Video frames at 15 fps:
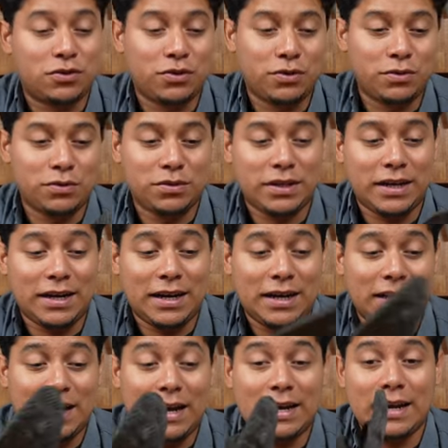shoes that
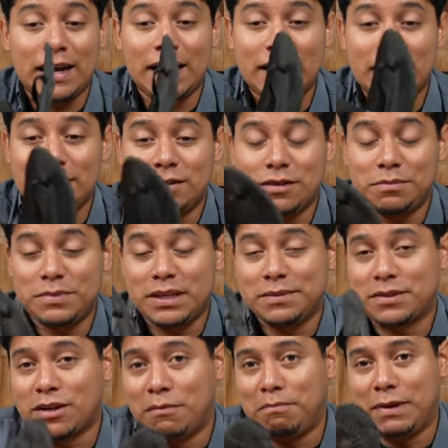I, I, I get
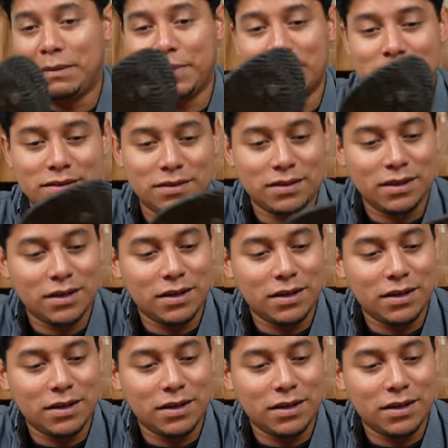sometimes compliments.